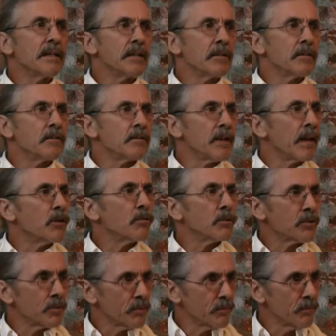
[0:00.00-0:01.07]
deal of
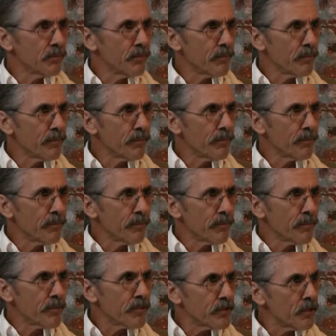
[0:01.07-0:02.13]
doubt,
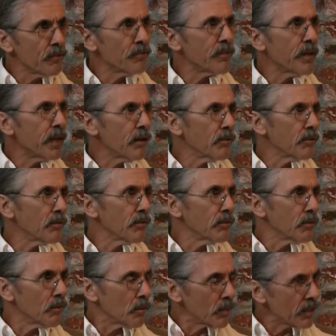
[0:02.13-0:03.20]
self-doubt,
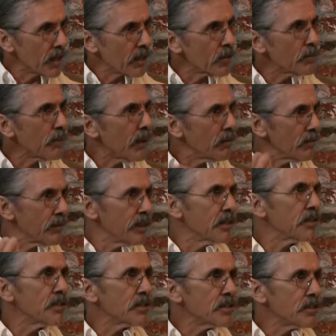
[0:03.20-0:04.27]
or doubt about the
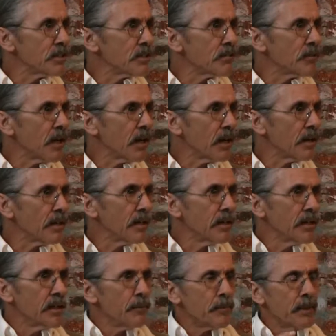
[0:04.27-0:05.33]
existence of God.
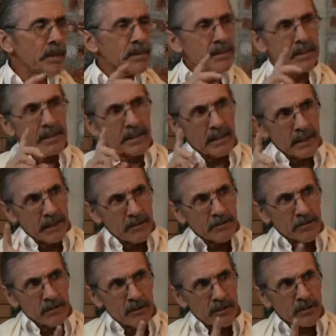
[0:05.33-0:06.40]
Because in the
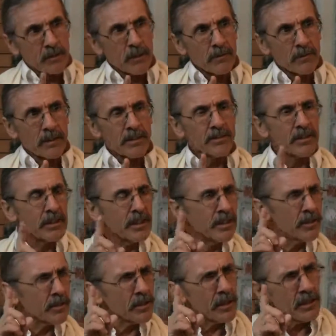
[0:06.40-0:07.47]
nature of this revelation,
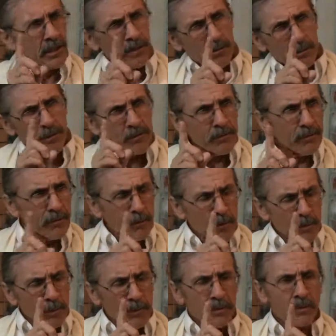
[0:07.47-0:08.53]
it's
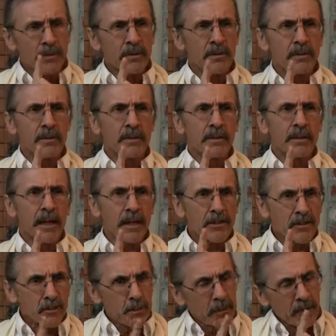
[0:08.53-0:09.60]
irrefutable
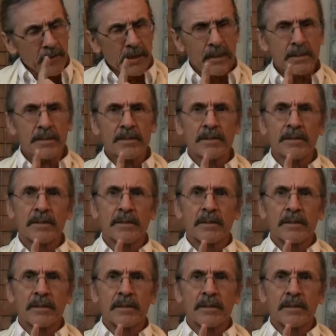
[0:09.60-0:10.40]
experience